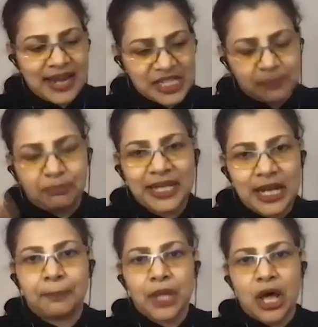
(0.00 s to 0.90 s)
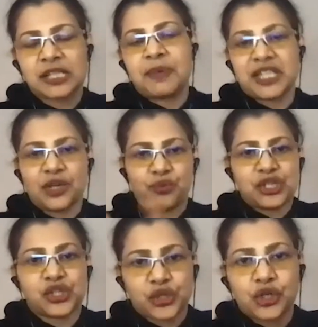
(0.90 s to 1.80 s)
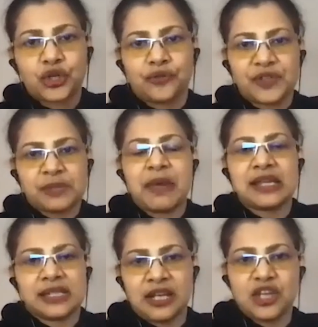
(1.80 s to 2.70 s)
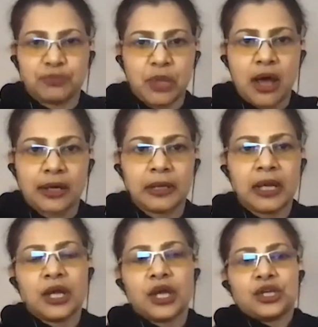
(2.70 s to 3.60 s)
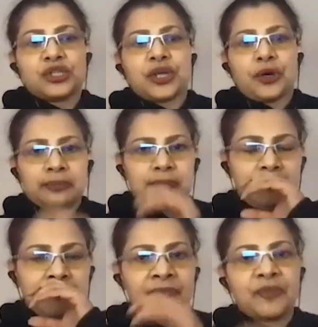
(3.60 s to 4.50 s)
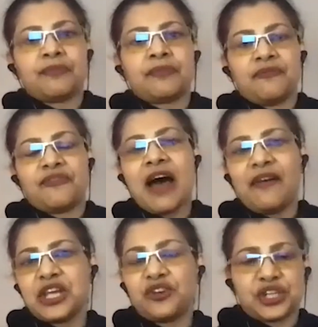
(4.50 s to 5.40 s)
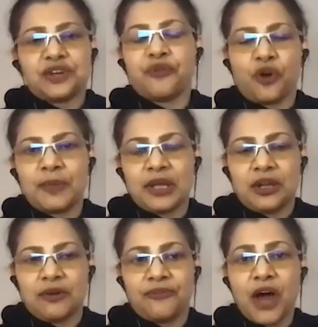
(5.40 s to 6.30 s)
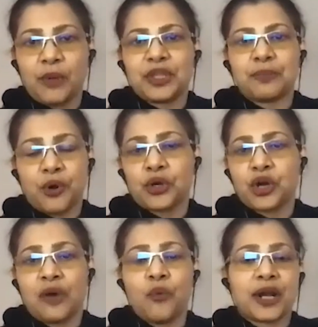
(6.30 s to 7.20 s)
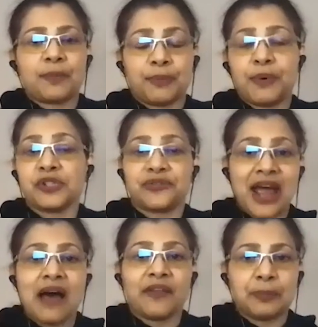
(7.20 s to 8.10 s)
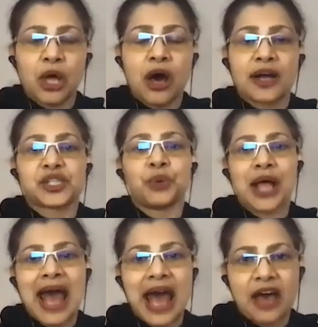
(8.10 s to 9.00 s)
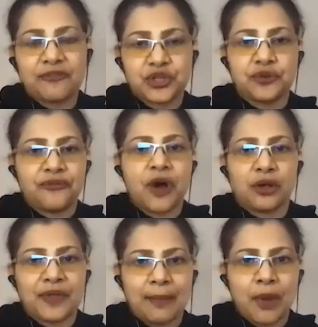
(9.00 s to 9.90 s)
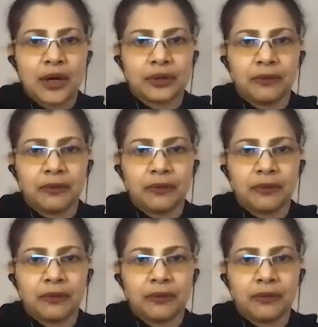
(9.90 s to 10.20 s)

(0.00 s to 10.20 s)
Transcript: of split up block space and reserved space in each block. So validators that are form, you know, following the protocol and want to propose valid blocks will have to follow that model.